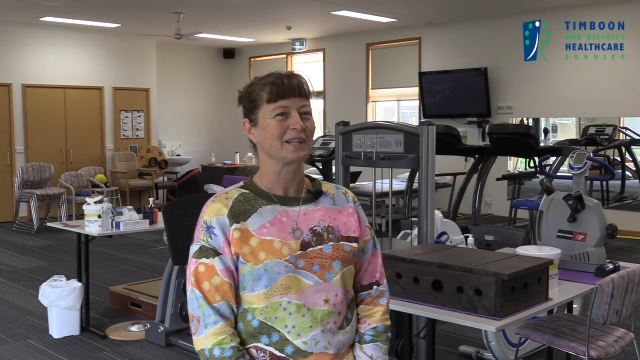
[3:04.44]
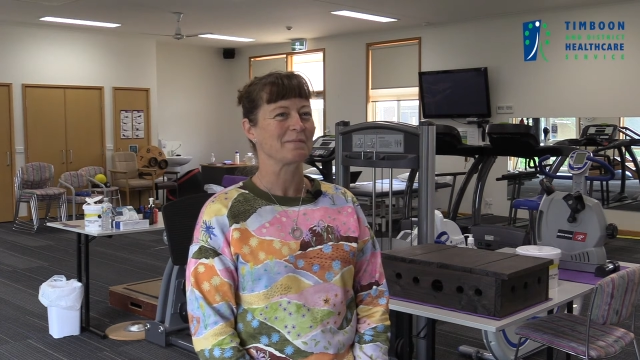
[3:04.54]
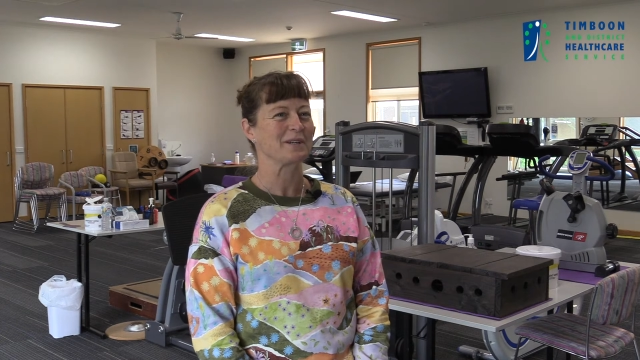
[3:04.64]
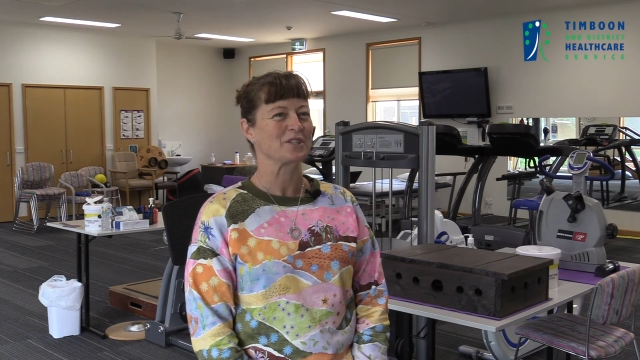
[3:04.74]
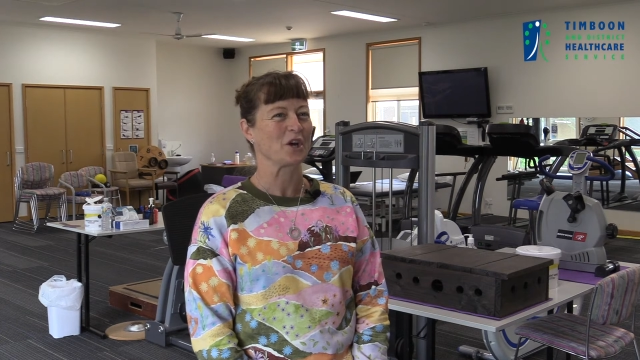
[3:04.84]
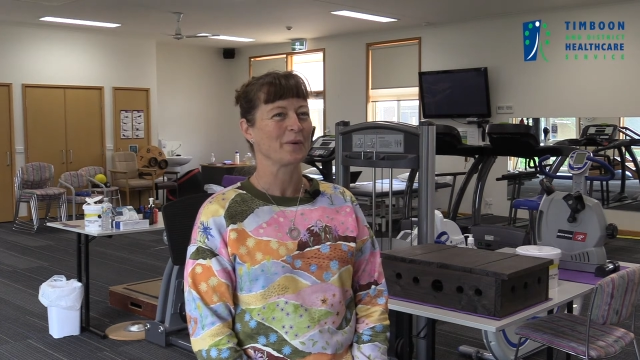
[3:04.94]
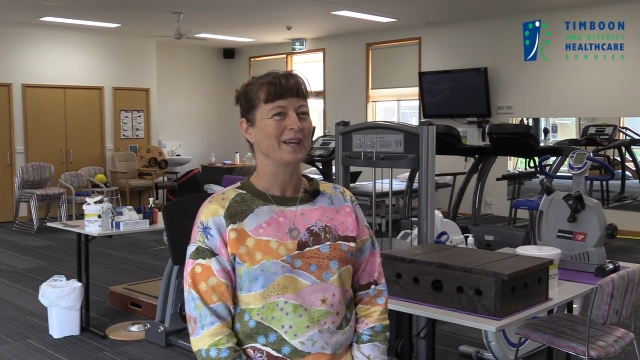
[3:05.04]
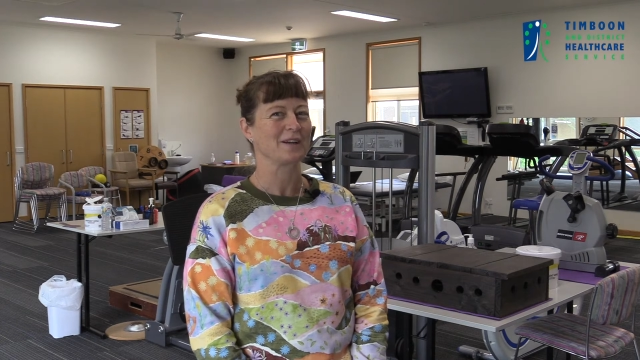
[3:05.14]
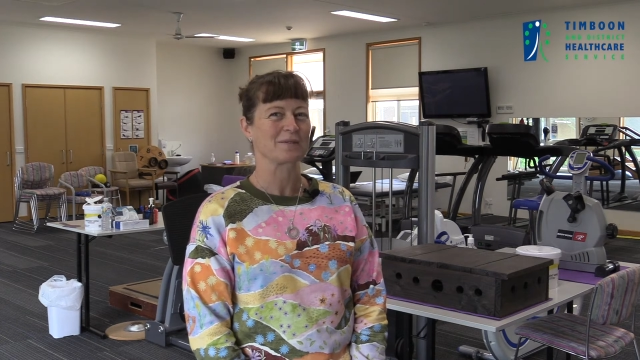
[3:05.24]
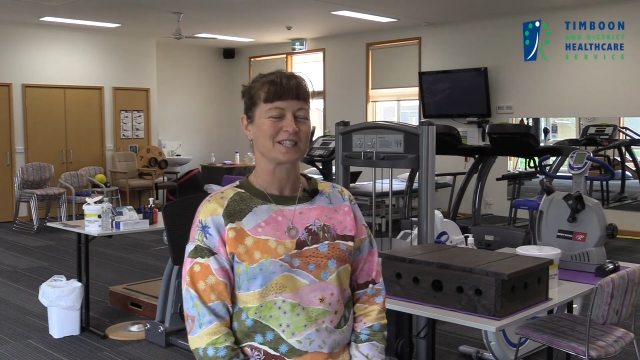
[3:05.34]
a bit
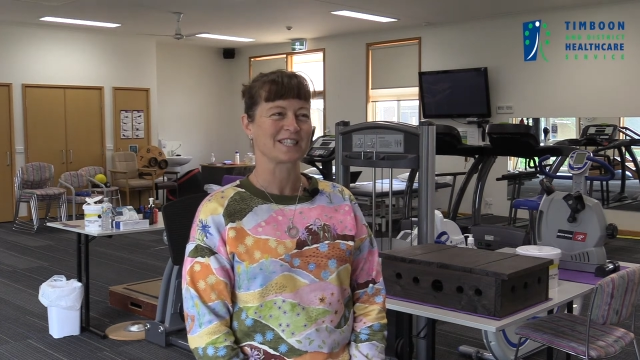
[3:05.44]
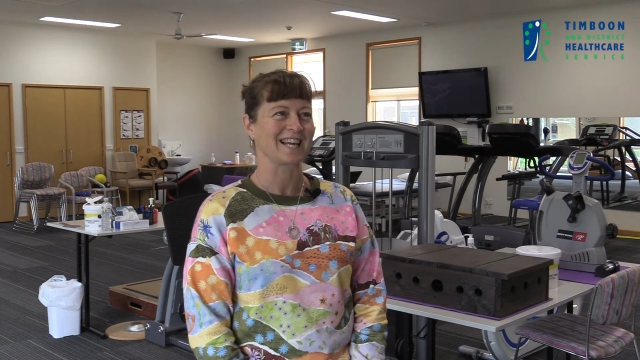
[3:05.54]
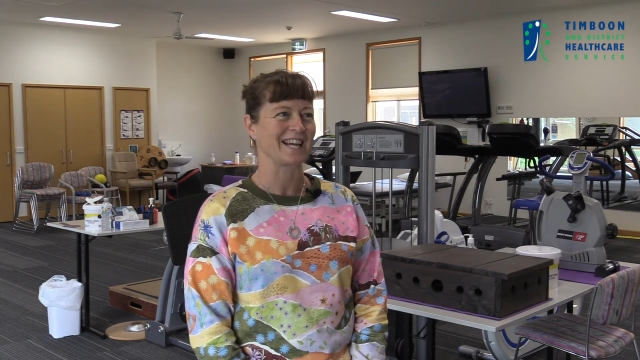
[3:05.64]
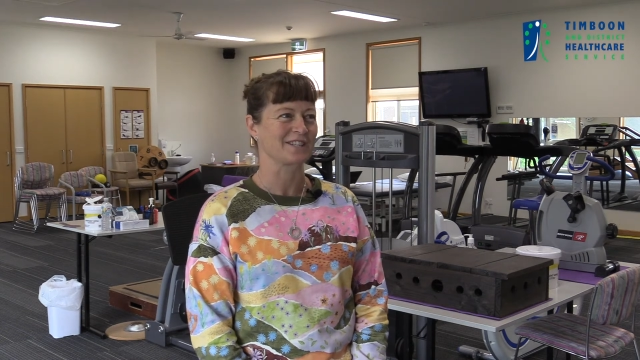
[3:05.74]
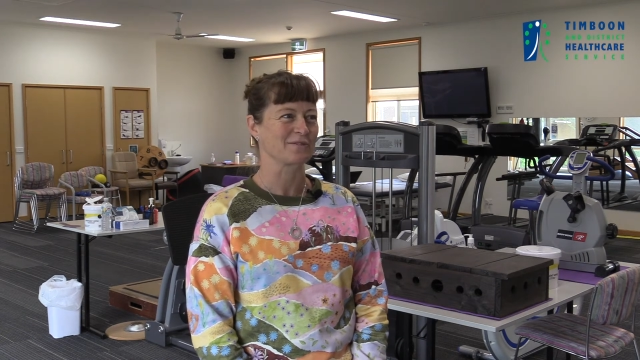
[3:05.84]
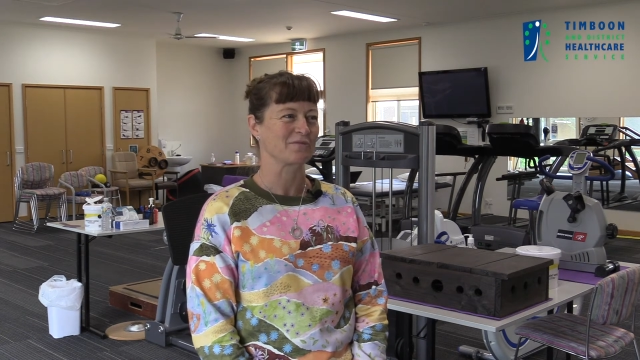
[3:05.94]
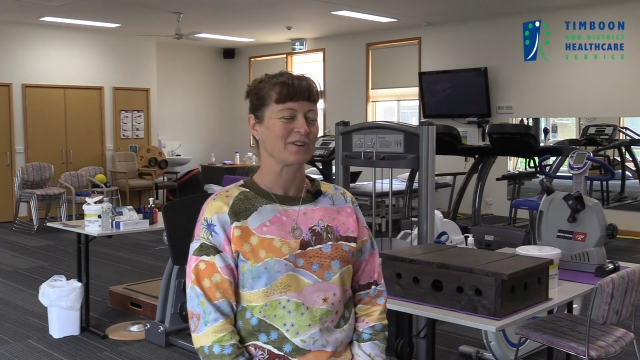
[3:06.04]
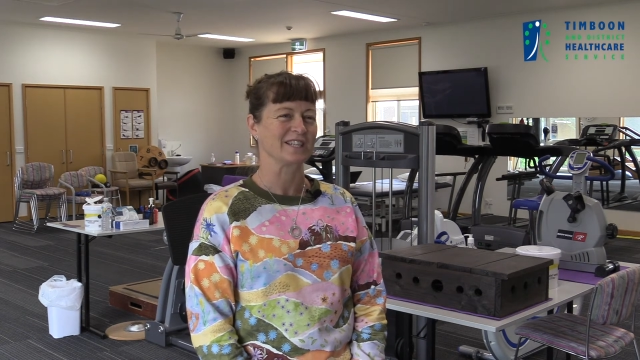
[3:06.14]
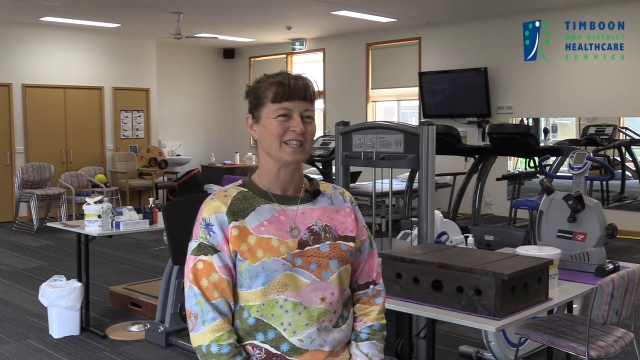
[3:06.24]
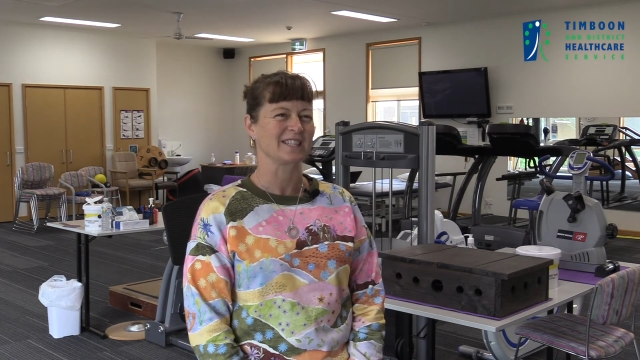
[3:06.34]
toey, and I was just saying to a
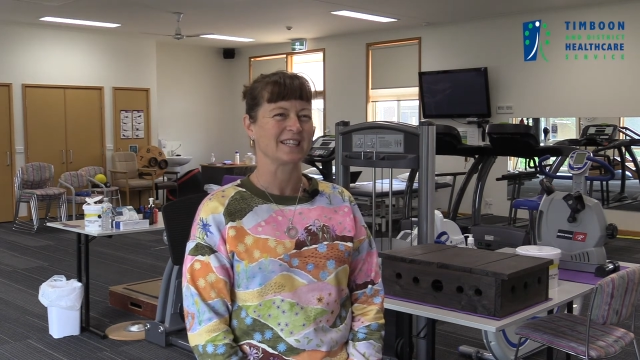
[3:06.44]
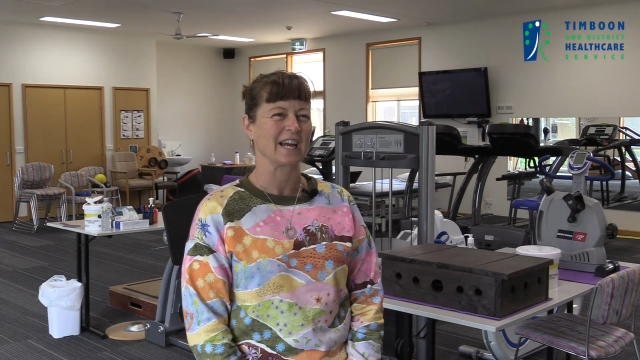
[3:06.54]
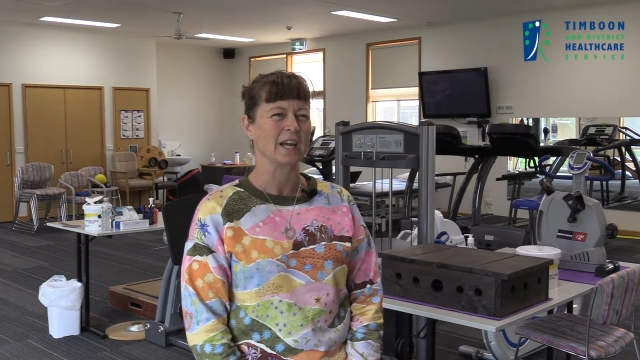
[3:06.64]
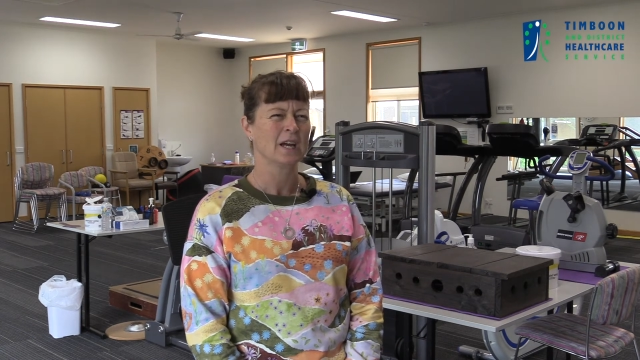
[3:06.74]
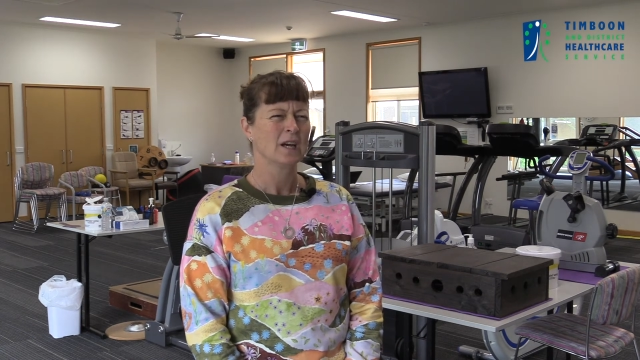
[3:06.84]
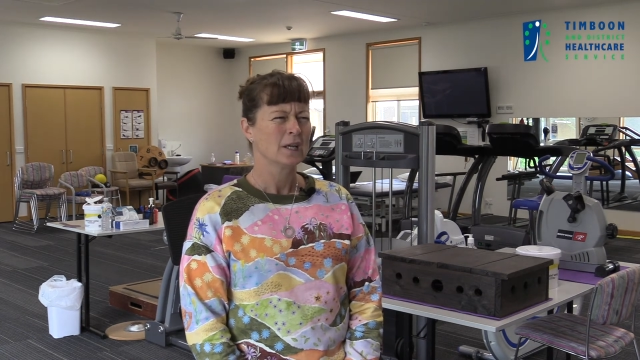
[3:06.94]
friend yesterday,